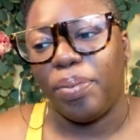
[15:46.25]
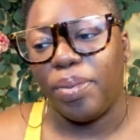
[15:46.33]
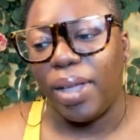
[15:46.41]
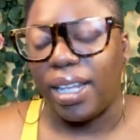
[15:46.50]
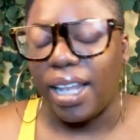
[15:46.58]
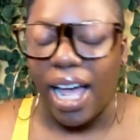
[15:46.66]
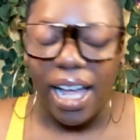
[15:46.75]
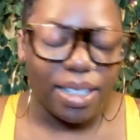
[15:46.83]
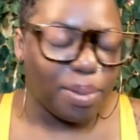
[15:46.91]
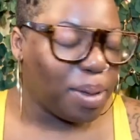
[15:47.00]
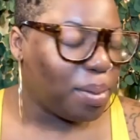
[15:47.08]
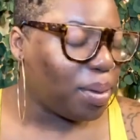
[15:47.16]
Lots of
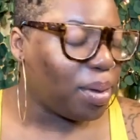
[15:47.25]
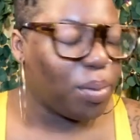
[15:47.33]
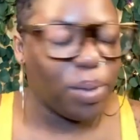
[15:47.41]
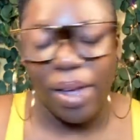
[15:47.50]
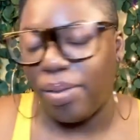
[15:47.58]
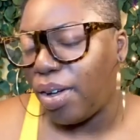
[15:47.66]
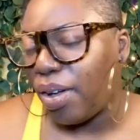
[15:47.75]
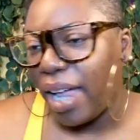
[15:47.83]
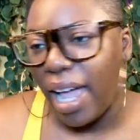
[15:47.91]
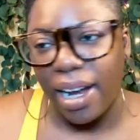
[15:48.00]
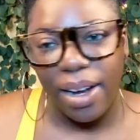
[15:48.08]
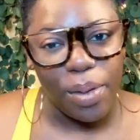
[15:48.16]
people have gone
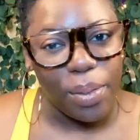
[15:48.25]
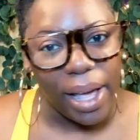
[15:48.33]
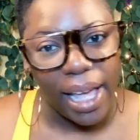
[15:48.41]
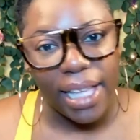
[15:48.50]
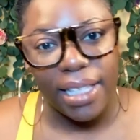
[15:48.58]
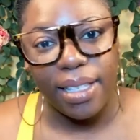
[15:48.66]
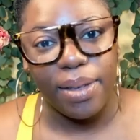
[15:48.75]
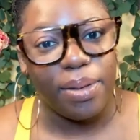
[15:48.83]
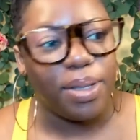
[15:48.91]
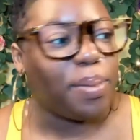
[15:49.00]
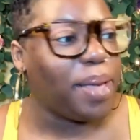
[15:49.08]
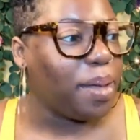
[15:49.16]
out of their way
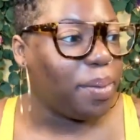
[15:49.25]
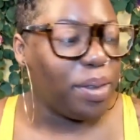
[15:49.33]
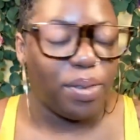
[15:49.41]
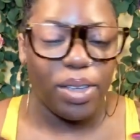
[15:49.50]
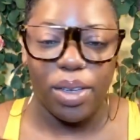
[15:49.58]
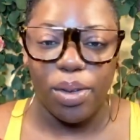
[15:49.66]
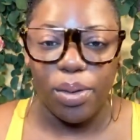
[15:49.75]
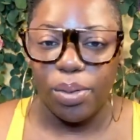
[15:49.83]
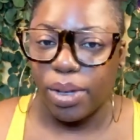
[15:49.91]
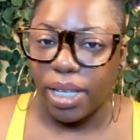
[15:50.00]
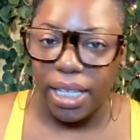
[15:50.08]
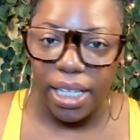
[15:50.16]
to make me feel
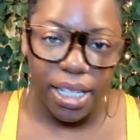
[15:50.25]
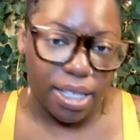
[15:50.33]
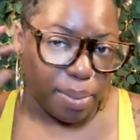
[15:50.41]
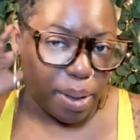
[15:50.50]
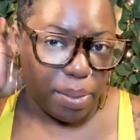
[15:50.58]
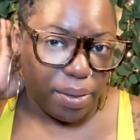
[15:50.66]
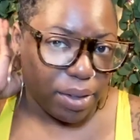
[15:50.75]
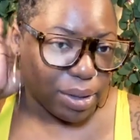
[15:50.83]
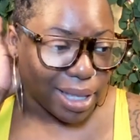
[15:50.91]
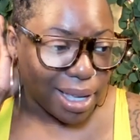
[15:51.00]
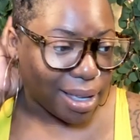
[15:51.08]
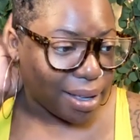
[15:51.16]
good, to make me feel
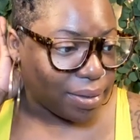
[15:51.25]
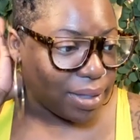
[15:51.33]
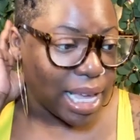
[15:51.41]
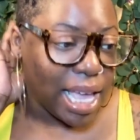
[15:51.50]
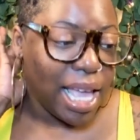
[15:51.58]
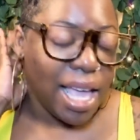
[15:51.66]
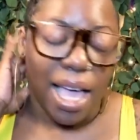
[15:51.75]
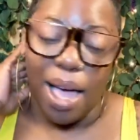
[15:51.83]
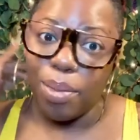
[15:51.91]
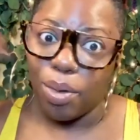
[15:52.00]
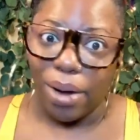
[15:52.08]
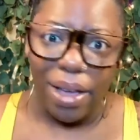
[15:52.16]
loved.
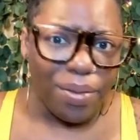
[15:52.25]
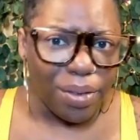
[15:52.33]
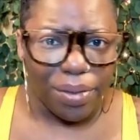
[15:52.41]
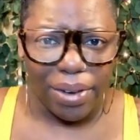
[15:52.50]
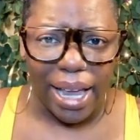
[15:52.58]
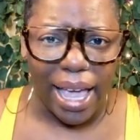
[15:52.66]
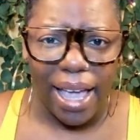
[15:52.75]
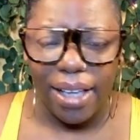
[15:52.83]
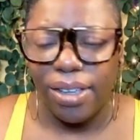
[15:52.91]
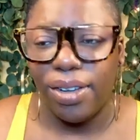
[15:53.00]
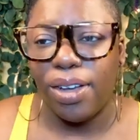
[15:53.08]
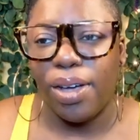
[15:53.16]
I'm grateful for that,
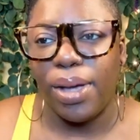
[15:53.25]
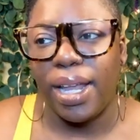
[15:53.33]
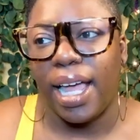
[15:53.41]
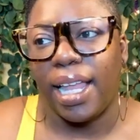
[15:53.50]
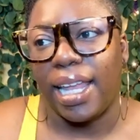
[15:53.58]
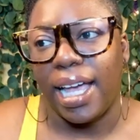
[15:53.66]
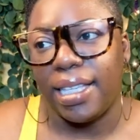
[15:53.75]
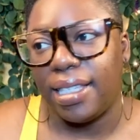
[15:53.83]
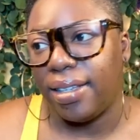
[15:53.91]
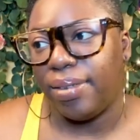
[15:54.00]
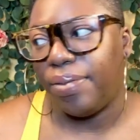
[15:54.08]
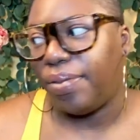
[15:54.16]
and I like
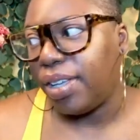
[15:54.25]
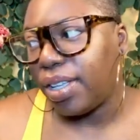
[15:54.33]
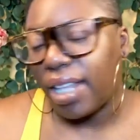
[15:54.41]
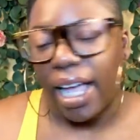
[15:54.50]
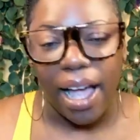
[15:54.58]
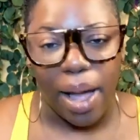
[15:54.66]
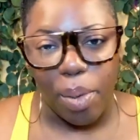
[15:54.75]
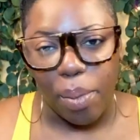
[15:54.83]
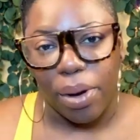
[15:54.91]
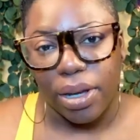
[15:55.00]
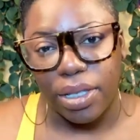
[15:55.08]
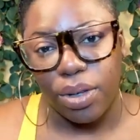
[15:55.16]
to feel like I'm a
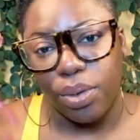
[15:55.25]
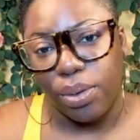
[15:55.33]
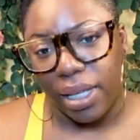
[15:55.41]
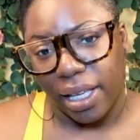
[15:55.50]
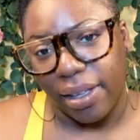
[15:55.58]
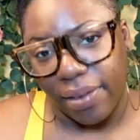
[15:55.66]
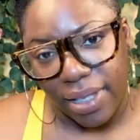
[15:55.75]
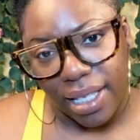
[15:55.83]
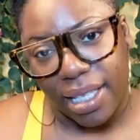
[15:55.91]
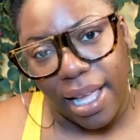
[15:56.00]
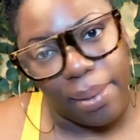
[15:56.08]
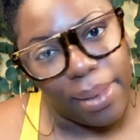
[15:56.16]
person who gives the
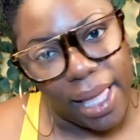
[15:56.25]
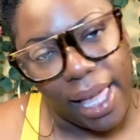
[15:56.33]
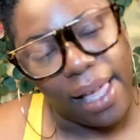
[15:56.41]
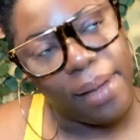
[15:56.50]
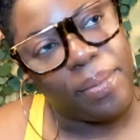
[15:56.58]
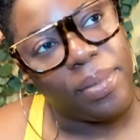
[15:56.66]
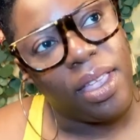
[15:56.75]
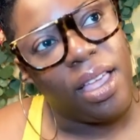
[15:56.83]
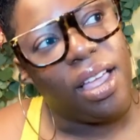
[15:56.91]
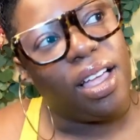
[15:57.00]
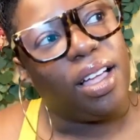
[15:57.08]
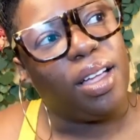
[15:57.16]
same thing.
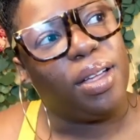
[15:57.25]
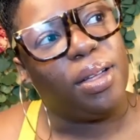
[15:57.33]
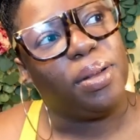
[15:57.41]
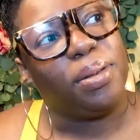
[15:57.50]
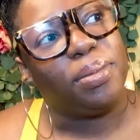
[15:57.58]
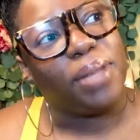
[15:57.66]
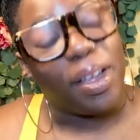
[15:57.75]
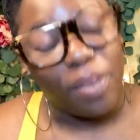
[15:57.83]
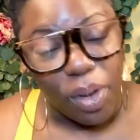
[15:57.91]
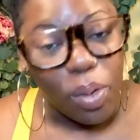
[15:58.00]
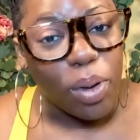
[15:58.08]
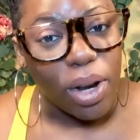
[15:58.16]
I
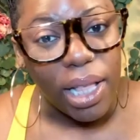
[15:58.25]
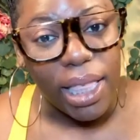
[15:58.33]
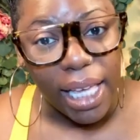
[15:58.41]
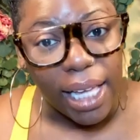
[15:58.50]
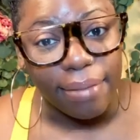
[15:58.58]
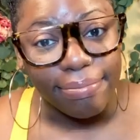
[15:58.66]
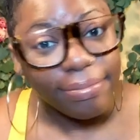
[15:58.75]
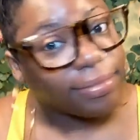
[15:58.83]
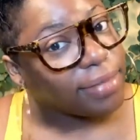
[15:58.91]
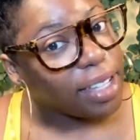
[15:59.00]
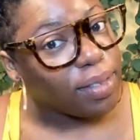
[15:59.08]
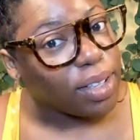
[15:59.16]
feel worthy
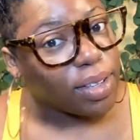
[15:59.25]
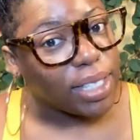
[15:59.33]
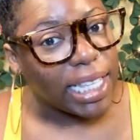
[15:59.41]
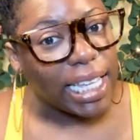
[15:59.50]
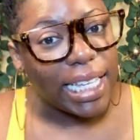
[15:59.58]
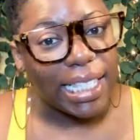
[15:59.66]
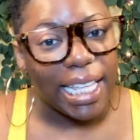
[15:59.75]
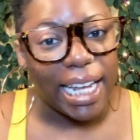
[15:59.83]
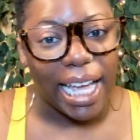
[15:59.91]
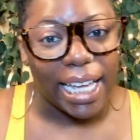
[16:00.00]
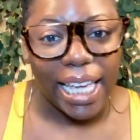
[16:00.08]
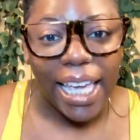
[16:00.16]
of those things that
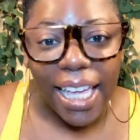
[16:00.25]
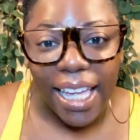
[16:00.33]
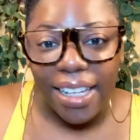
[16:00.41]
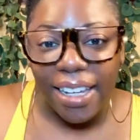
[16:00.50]
I get.